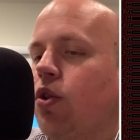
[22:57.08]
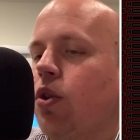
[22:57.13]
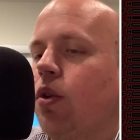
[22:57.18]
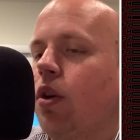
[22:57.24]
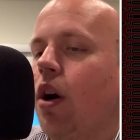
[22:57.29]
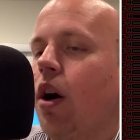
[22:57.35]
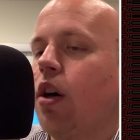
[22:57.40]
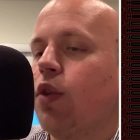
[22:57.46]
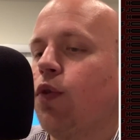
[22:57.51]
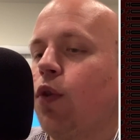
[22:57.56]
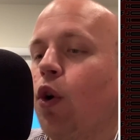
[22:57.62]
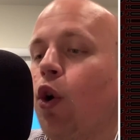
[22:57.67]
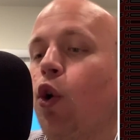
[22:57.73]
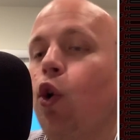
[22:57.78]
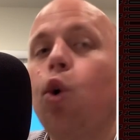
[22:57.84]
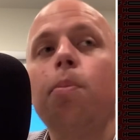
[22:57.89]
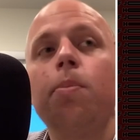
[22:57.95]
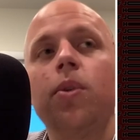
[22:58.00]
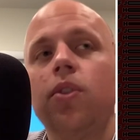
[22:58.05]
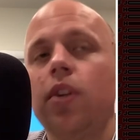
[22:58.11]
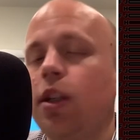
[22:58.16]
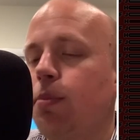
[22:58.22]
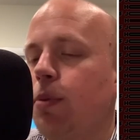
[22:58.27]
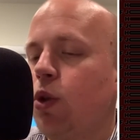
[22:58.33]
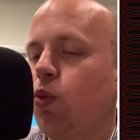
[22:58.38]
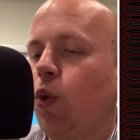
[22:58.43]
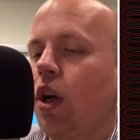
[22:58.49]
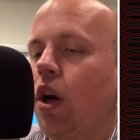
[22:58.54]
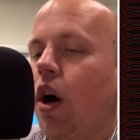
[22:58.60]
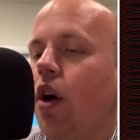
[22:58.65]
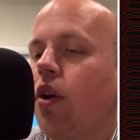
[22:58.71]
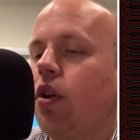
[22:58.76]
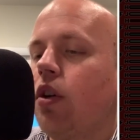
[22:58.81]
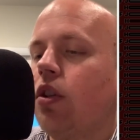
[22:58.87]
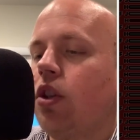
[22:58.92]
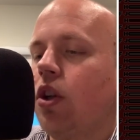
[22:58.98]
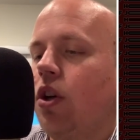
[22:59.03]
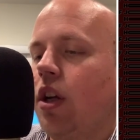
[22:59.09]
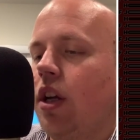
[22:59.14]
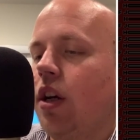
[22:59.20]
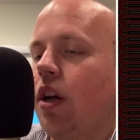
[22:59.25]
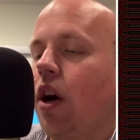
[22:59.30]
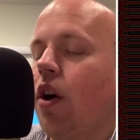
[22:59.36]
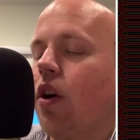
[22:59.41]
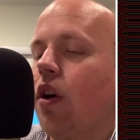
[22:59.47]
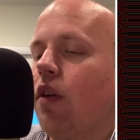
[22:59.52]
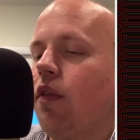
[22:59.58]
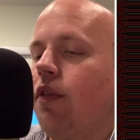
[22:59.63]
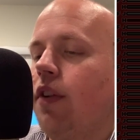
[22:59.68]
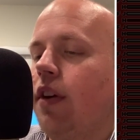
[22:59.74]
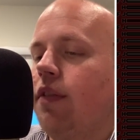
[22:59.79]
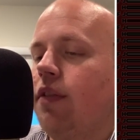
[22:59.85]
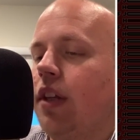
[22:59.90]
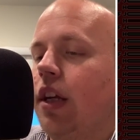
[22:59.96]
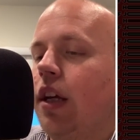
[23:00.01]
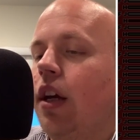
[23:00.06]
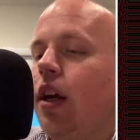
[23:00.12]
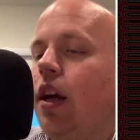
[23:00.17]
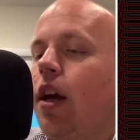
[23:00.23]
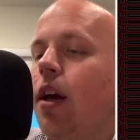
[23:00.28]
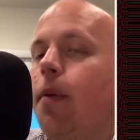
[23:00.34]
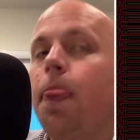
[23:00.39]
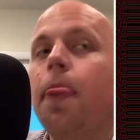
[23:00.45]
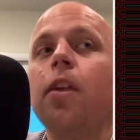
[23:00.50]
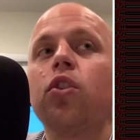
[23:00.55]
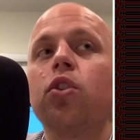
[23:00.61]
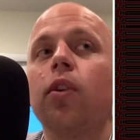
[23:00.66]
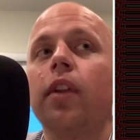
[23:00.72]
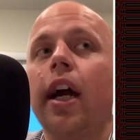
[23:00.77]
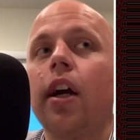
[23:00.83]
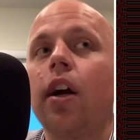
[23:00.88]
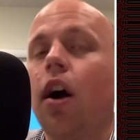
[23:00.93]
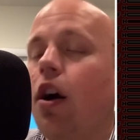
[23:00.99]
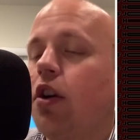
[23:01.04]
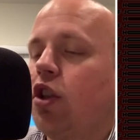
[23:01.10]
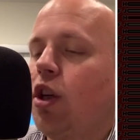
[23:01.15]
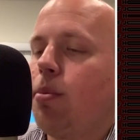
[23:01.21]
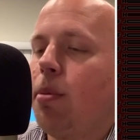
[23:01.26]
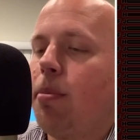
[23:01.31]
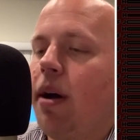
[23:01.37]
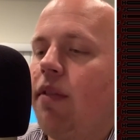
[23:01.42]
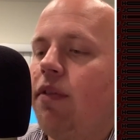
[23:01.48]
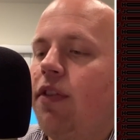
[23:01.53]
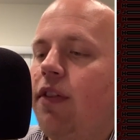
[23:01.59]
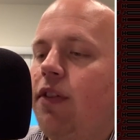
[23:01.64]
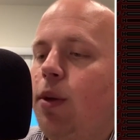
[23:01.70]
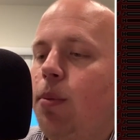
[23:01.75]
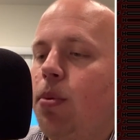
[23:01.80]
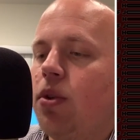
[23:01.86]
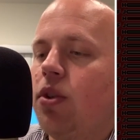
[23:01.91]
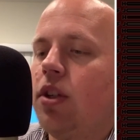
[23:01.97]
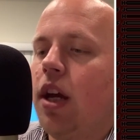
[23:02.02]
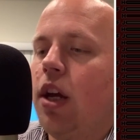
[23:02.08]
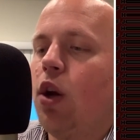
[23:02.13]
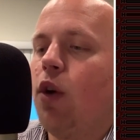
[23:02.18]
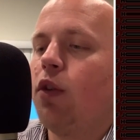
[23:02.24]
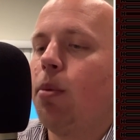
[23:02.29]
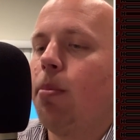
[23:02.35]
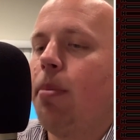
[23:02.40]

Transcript: two cards. For Hoops, it's between one hundred and thirty and one hundred and fifty. So that card's up about 50% over the